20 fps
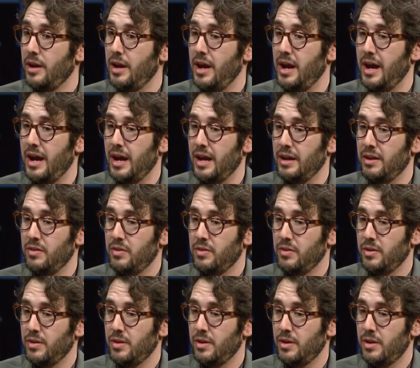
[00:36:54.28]
And
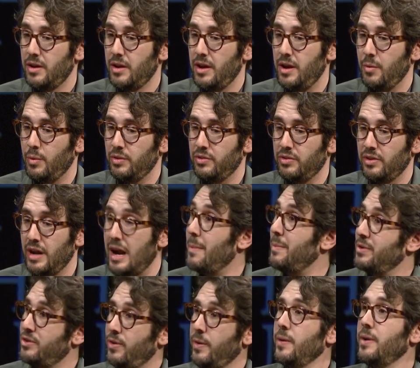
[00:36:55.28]
it was an
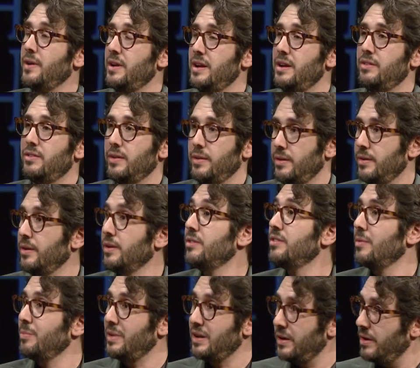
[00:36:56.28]
opportunity to learn
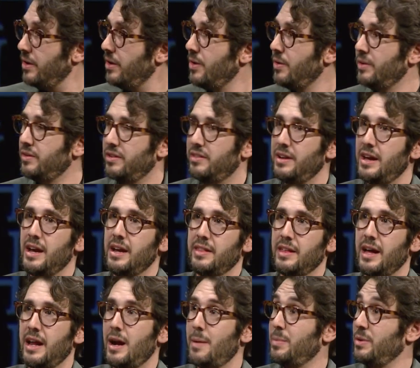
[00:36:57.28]
something new and to take
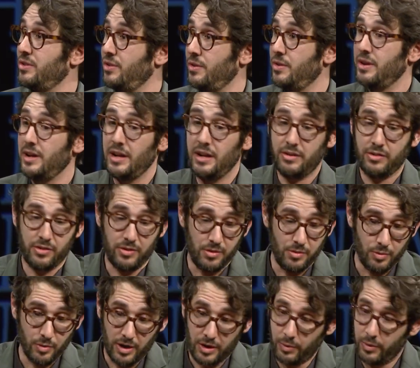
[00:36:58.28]
that opportunity to
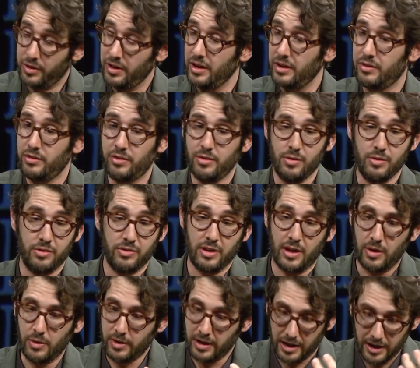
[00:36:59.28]
run with it to say,
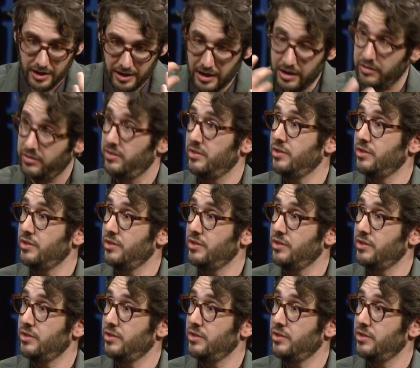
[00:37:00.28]
okay, yes,